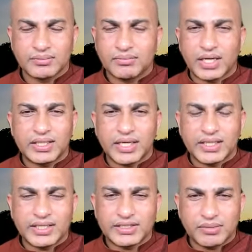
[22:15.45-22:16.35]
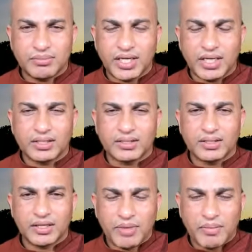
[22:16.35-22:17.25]
But that doesn't mean,
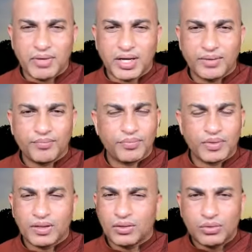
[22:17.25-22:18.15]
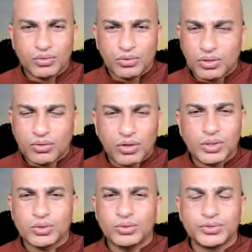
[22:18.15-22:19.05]
remember, you're not going
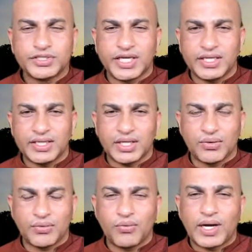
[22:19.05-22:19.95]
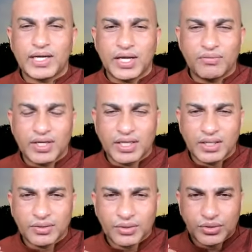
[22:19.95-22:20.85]
to lose anything. Whatever
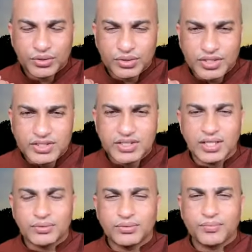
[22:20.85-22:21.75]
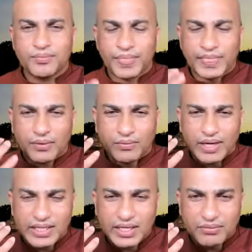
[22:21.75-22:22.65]
deserve,
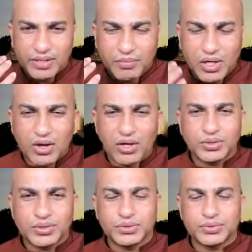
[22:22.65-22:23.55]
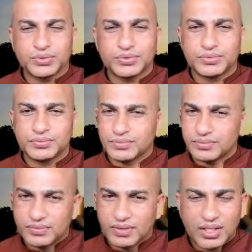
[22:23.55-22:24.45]
whatever belong to you,
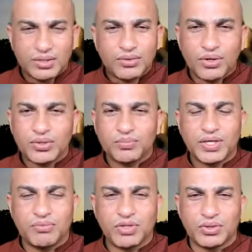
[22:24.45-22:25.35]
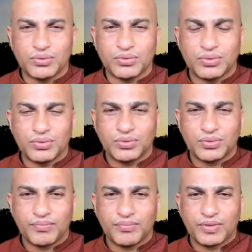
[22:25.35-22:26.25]
it's going to be with you.
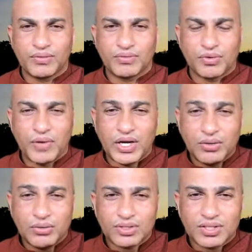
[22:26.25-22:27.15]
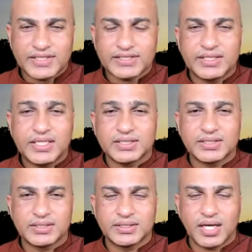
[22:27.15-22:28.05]
So when you trust
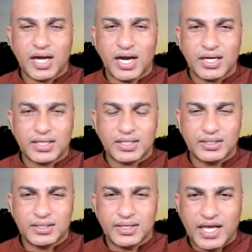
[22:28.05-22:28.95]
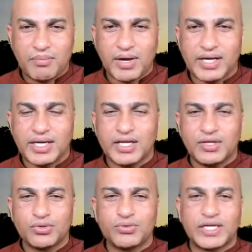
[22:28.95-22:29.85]
this art day by day,
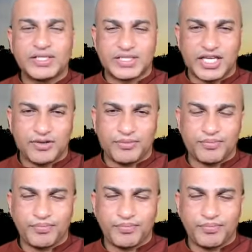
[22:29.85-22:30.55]
you will see